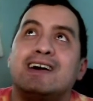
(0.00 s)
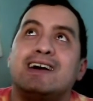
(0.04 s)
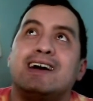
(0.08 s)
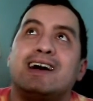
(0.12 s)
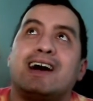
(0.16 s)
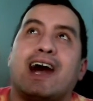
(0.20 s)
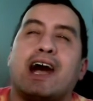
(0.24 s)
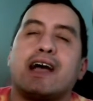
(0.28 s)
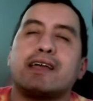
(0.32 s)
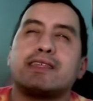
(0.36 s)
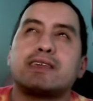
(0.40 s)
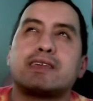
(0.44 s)

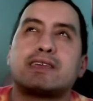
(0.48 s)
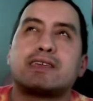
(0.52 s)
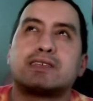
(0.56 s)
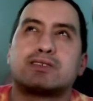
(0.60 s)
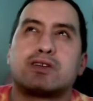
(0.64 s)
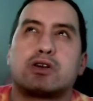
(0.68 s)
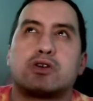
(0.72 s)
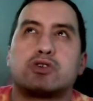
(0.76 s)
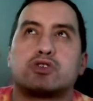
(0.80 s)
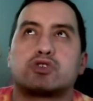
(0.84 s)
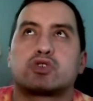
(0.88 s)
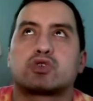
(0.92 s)
I think
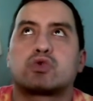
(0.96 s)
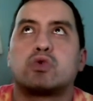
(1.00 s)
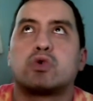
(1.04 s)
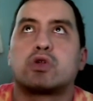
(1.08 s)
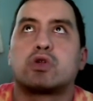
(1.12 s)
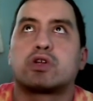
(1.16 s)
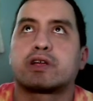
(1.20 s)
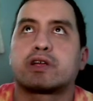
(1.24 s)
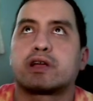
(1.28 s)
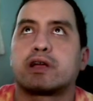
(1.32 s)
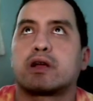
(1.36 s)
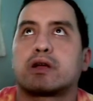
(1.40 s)
Kizaru's a cooler
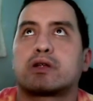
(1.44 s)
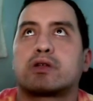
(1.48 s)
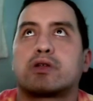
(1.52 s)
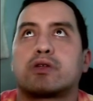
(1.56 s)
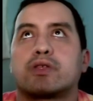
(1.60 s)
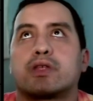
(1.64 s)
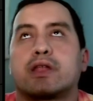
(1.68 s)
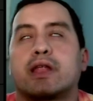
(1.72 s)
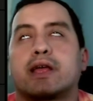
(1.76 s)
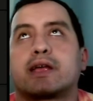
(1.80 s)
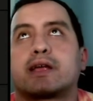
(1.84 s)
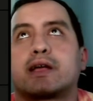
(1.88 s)
character
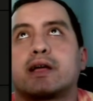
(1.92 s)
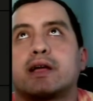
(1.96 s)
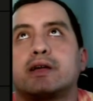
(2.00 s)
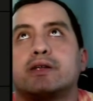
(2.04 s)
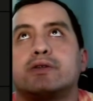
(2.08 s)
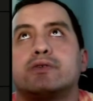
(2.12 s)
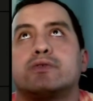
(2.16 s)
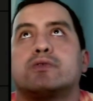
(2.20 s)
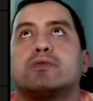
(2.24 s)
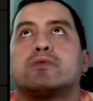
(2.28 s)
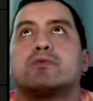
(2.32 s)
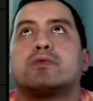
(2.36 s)
than
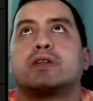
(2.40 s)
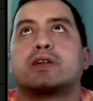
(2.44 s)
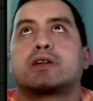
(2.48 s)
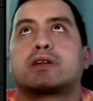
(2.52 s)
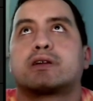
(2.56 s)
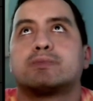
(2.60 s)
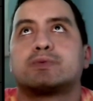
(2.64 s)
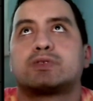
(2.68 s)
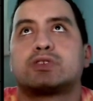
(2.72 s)
Ikainu when it comes to